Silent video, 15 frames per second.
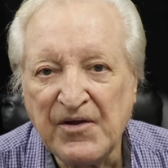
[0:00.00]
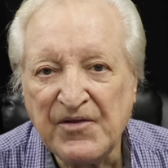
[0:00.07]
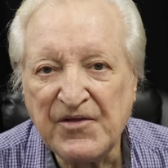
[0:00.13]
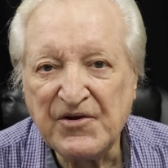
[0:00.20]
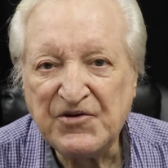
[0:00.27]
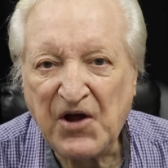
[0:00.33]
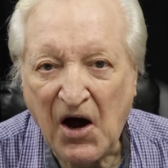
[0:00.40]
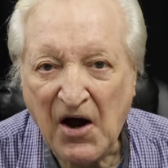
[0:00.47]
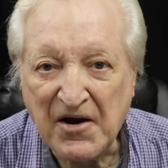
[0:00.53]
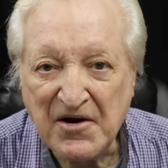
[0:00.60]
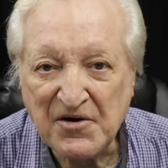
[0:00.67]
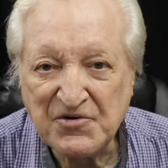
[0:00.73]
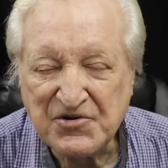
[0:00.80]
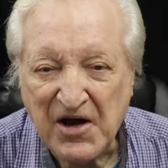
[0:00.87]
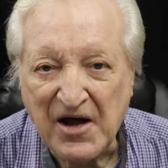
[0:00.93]
The
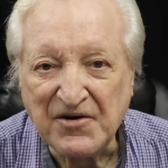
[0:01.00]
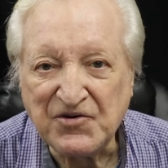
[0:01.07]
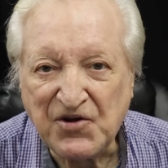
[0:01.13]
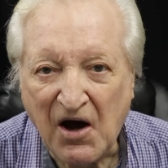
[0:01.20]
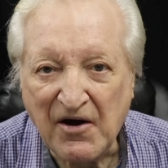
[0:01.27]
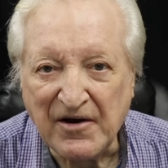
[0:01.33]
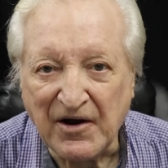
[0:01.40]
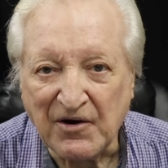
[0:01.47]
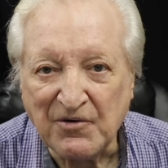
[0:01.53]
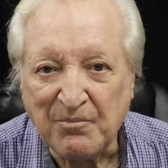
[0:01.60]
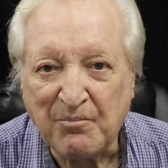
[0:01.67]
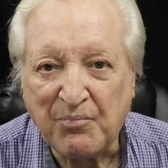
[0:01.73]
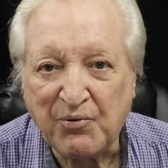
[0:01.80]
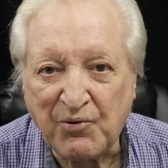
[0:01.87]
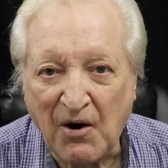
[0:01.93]
DynoJet Dyno
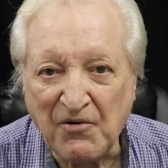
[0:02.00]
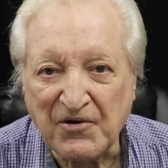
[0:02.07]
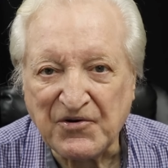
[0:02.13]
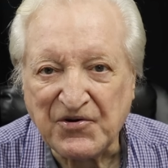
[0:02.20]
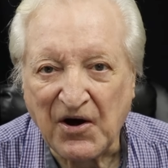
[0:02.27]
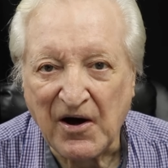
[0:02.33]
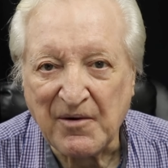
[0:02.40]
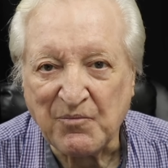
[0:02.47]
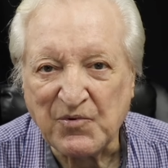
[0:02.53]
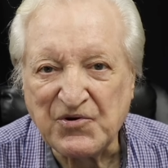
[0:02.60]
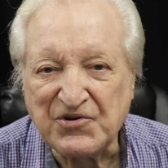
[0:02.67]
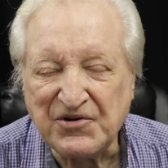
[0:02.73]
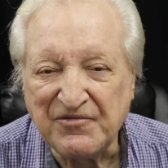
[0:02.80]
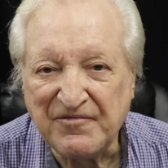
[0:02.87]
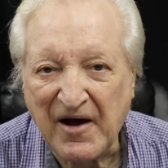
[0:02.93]
prototype
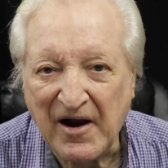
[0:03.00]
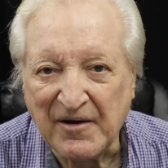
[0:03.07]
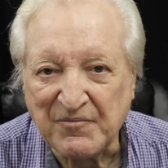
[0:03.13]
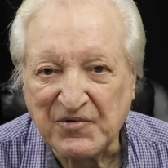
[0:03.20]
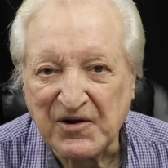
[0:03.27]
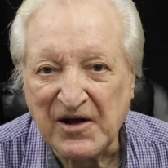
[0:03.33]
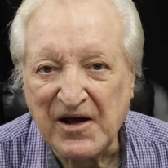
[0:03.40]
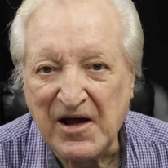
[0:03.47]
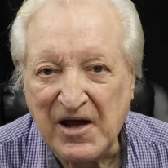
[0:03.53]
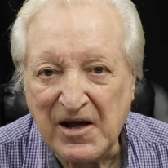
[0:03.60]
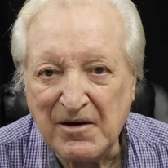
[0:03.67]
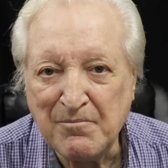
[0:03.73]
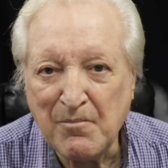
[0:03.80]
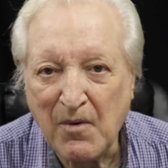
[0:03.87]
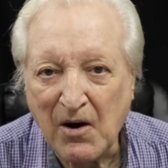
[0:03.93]
was developed
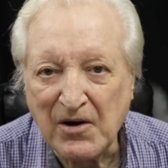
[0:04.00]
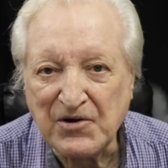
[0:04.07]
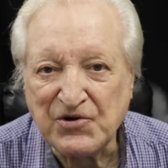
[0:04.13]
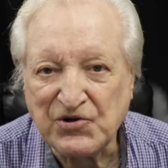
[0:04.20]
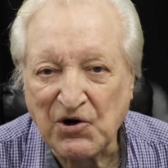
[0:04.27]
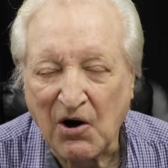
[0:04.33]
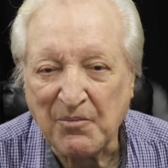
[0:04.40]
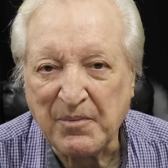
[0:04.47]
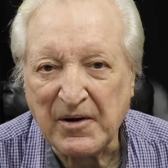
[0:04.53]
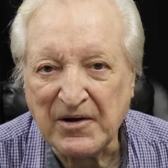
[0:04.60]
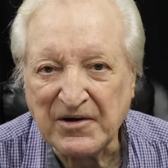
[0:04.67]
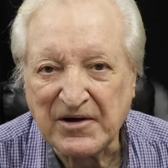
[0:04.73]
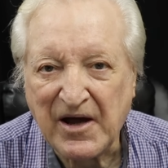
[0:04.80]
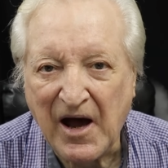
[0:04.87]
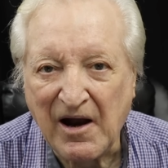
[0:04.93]
in my shop
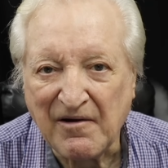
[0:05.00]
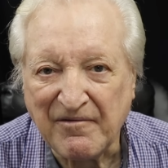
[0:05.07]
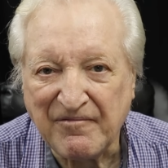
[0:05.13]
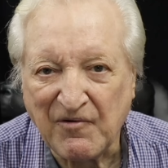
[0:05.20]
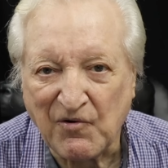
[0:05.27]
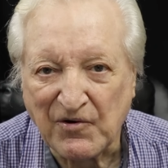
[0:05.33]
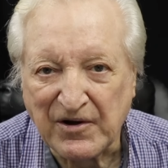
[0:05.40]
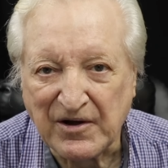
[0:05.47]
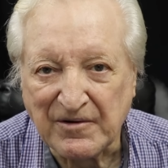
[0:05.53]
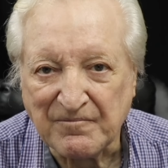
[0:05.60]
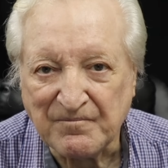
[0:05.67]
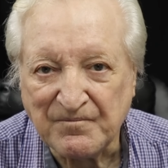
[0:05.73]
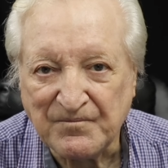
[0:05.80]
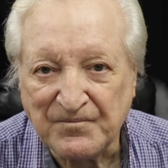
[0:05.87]
in California.